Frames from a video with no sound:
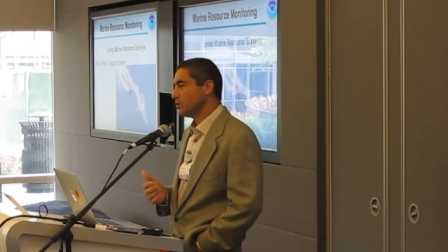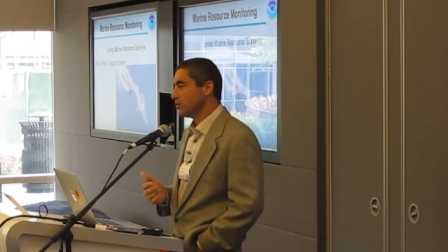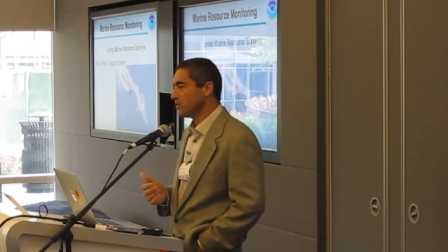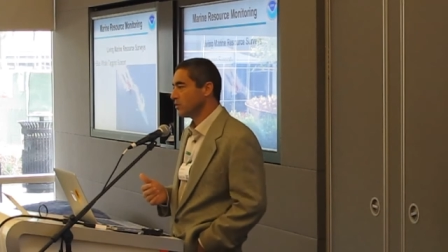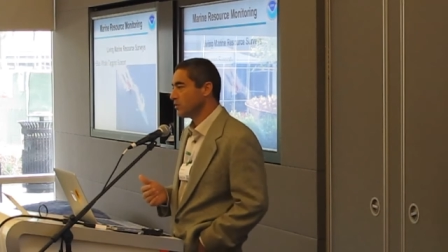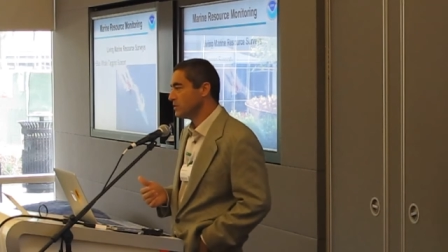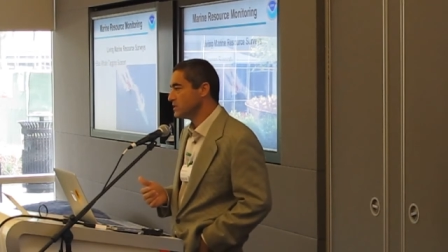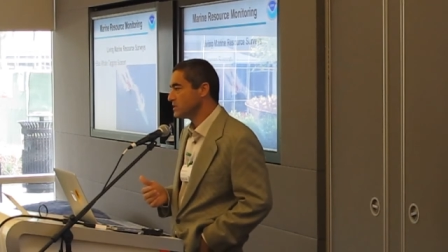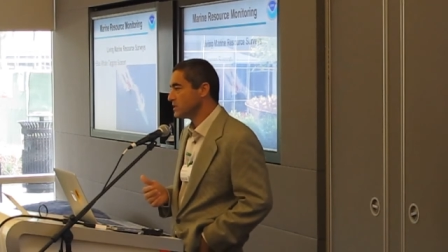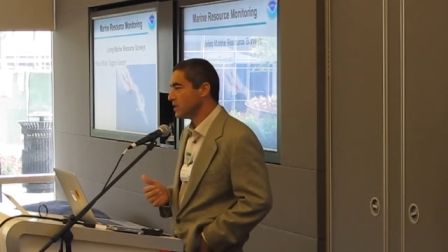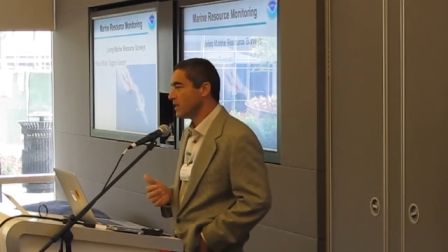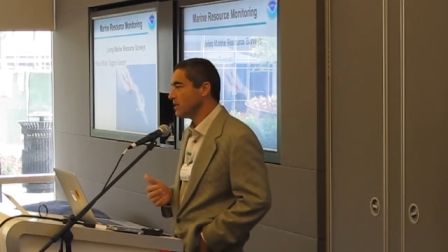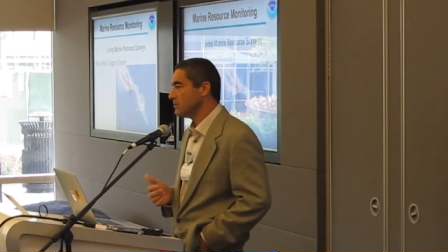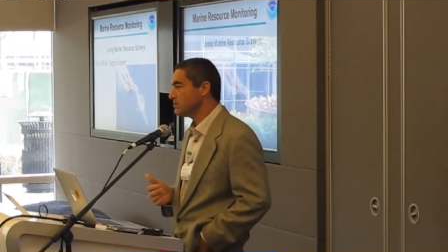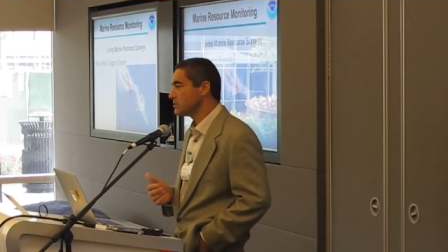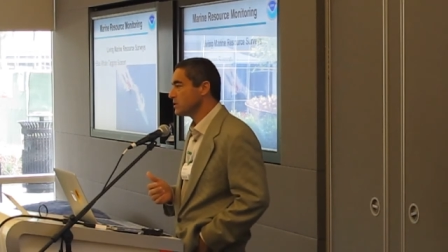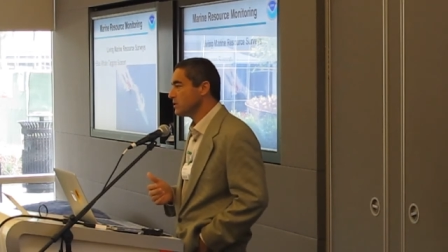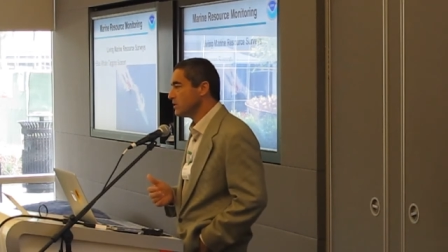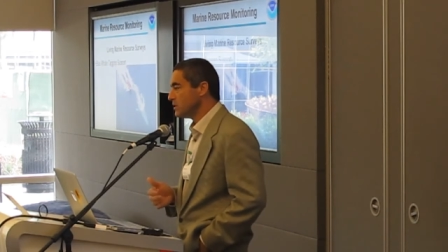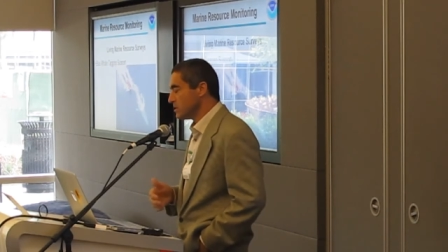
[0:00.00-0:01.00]
2 or 3
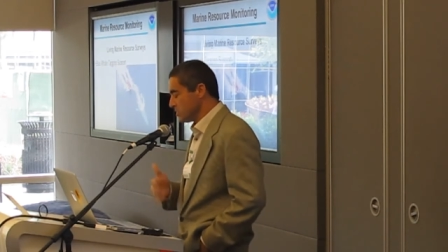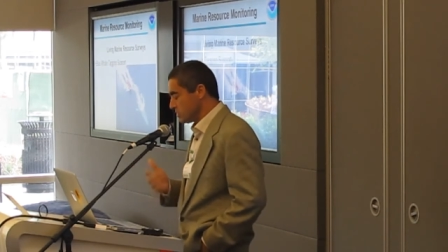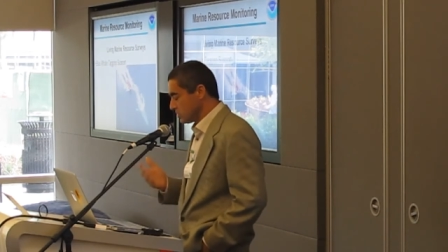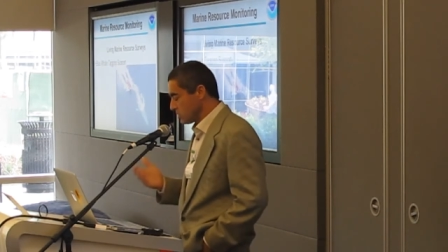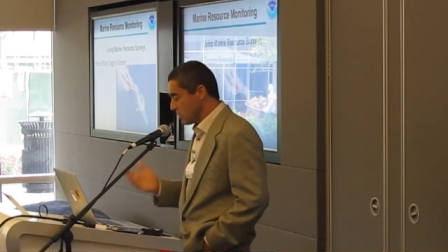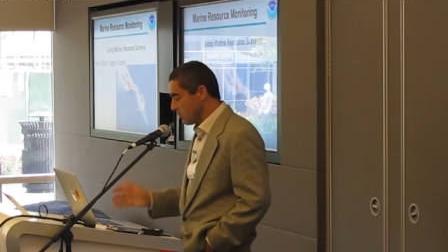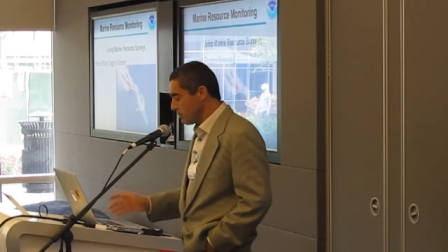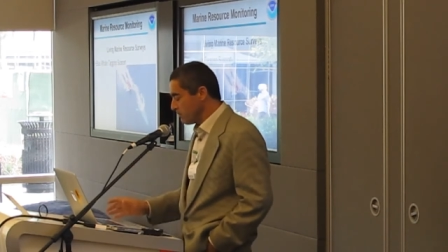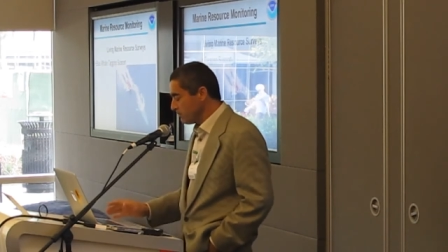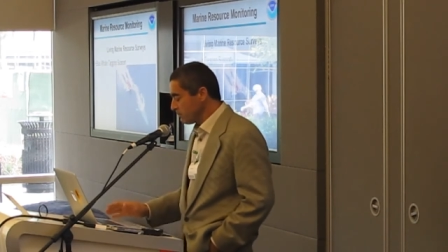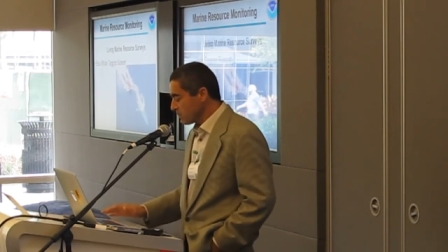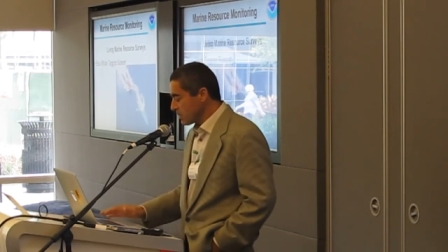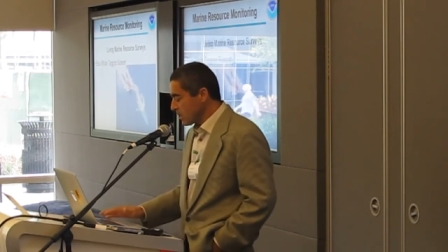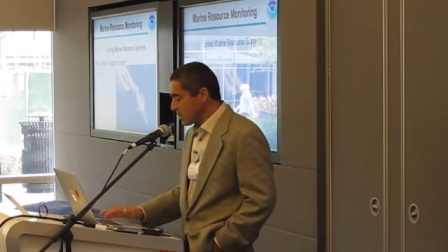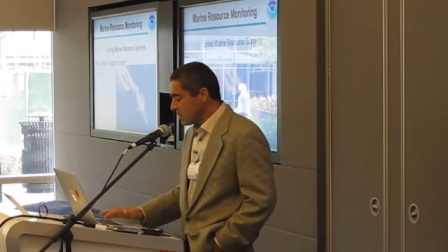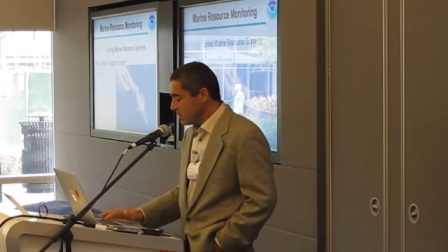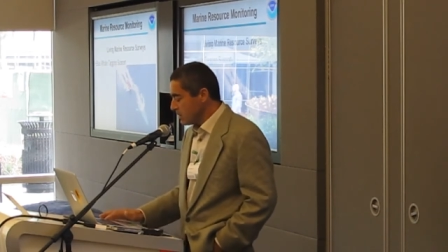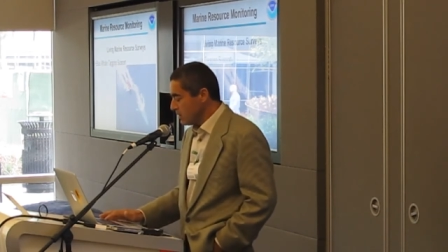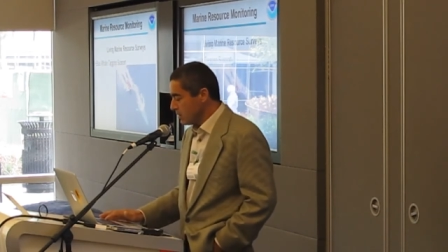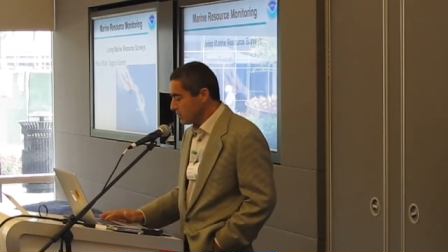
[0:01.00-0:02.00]
times. So,
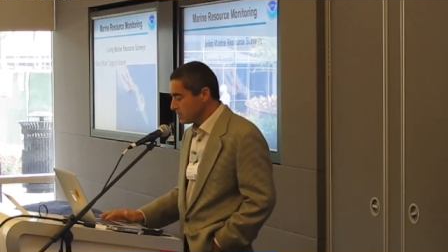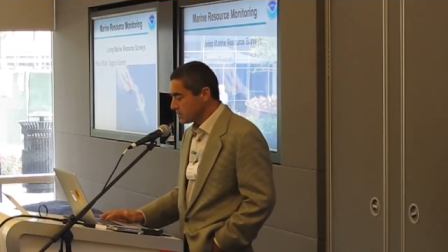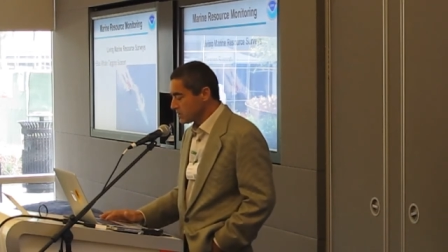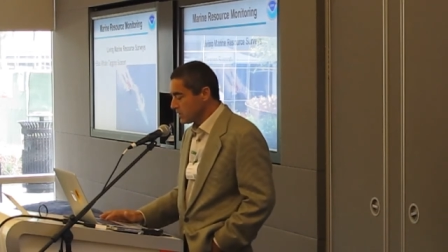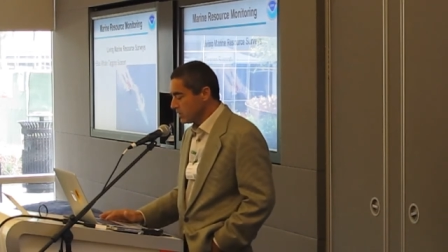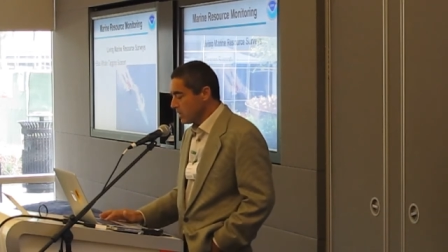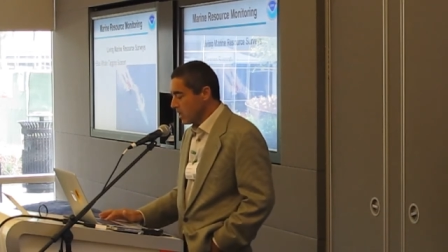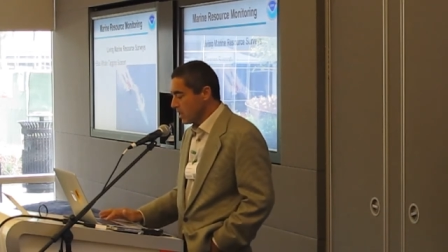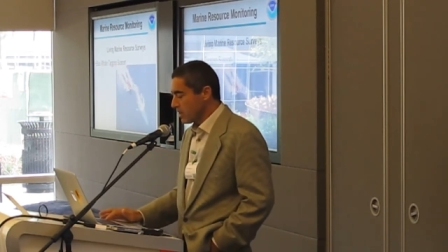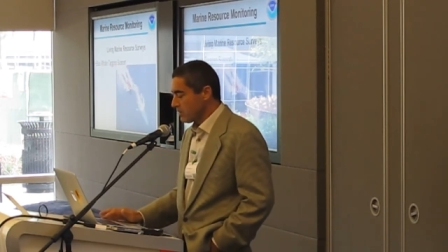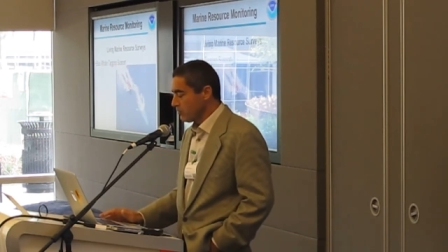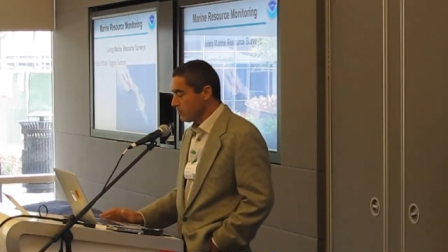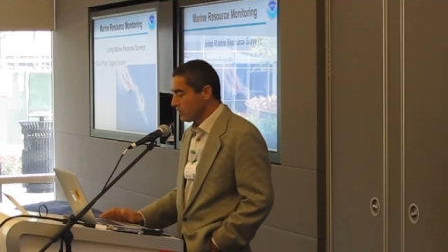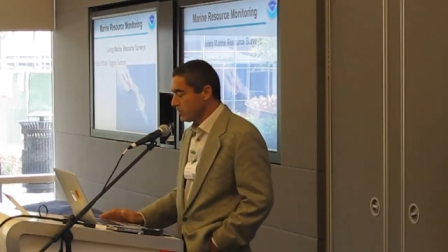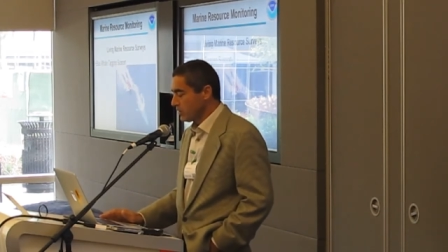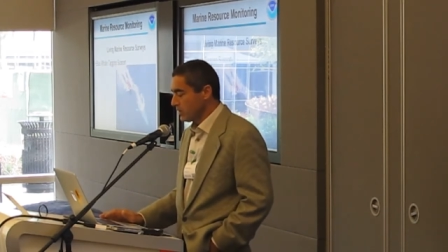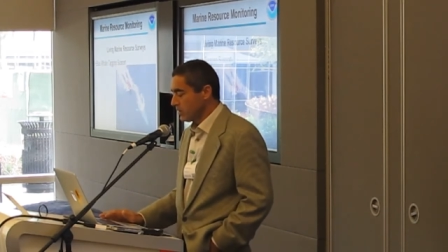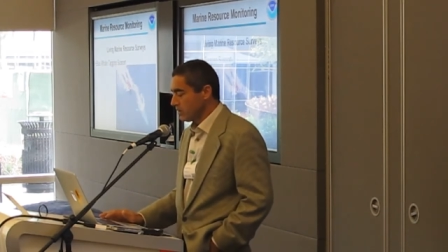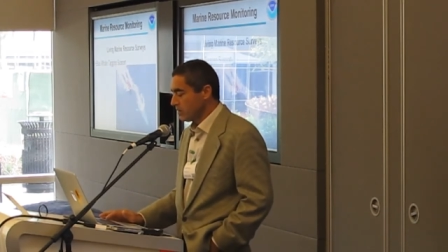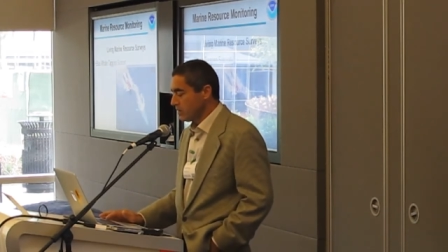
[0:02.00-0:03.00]
there's a lot of
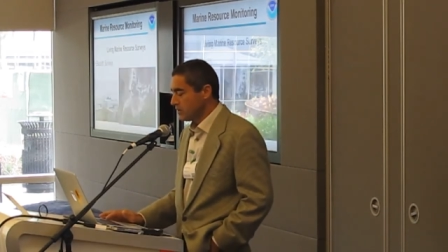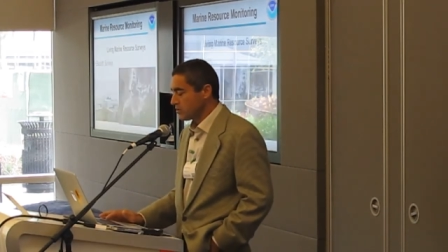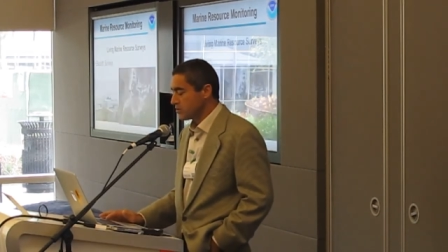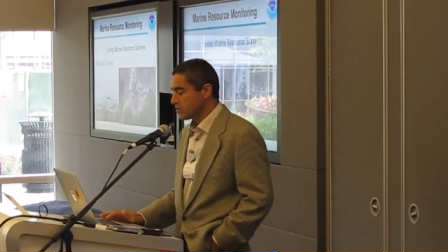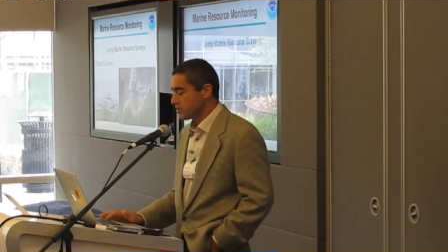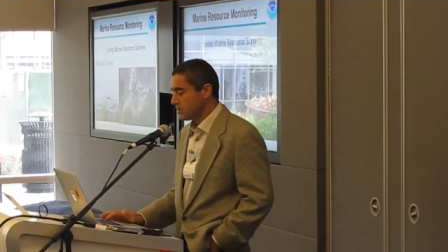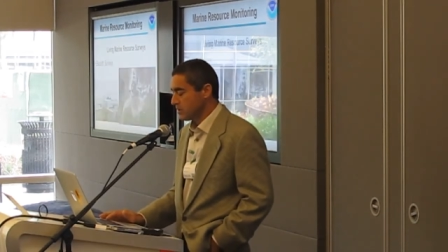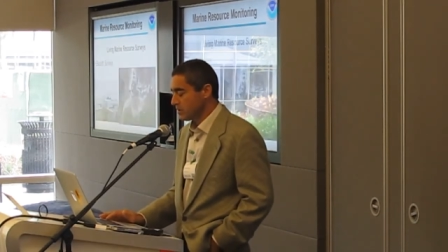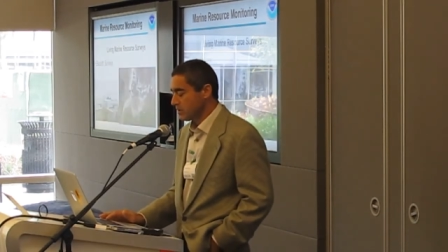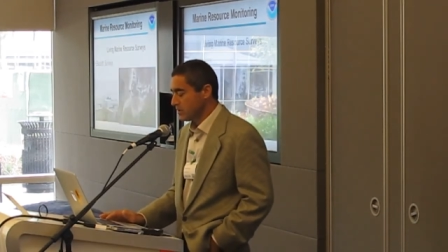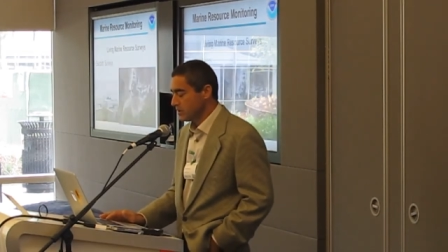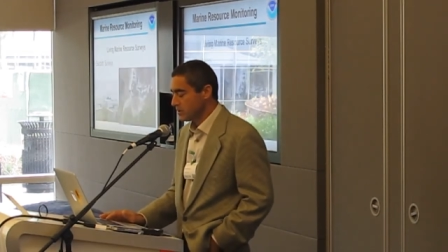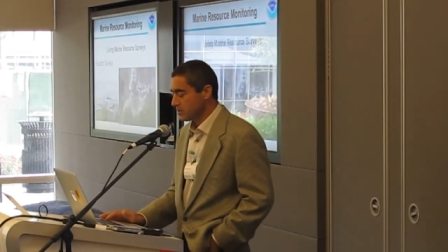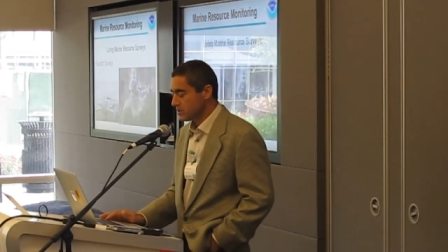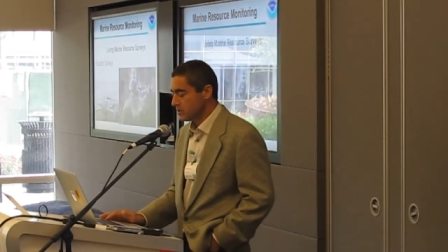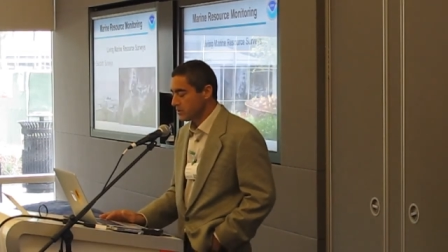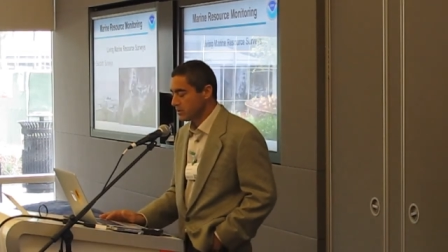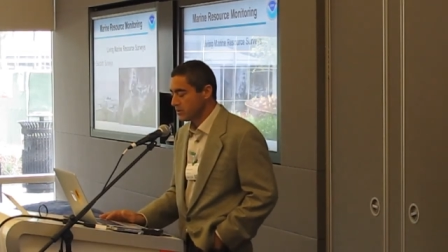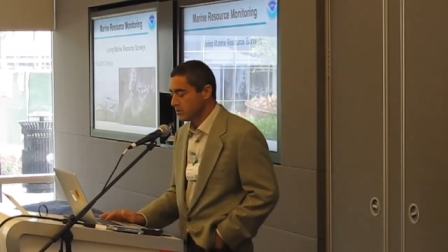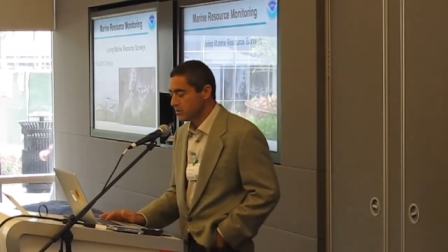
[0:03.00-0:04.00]
really interesting things
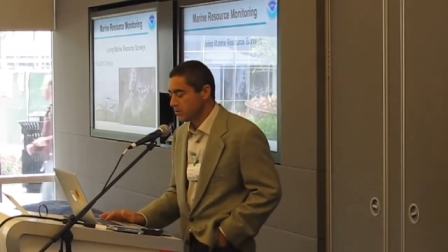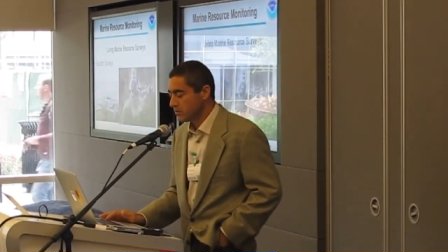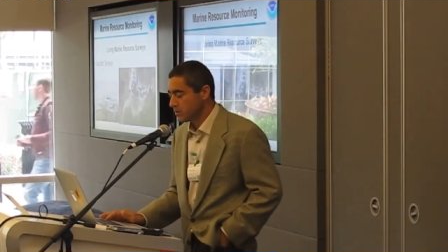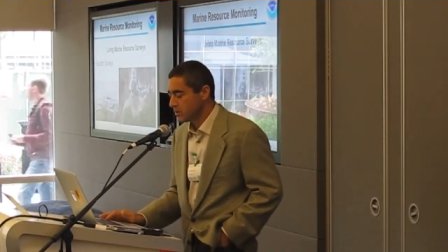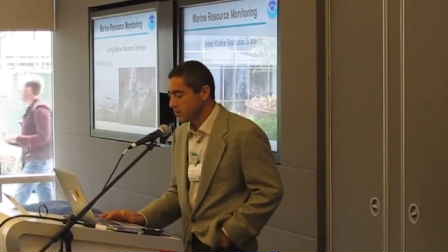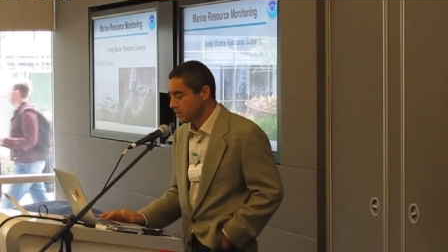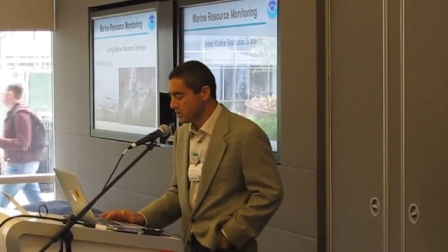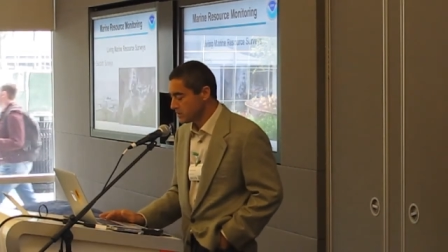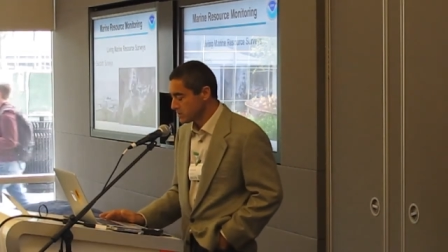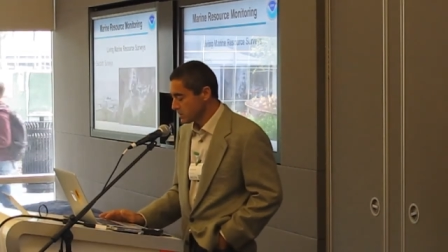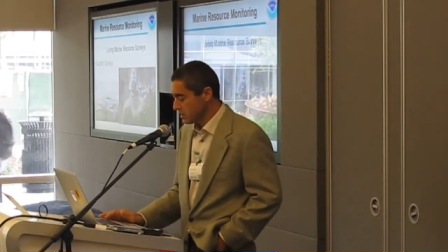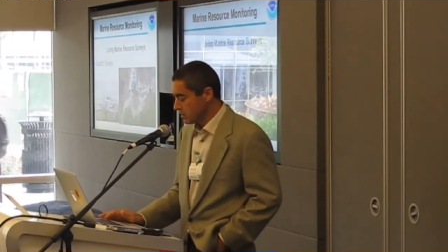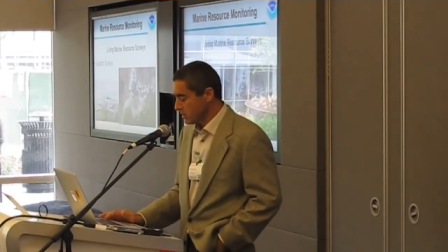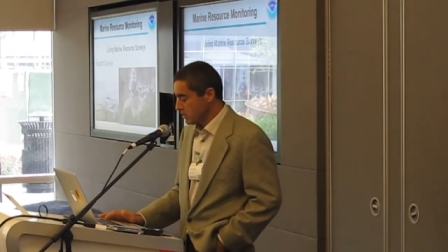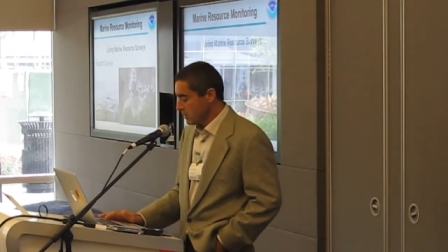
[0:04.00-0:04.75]
you can do with these.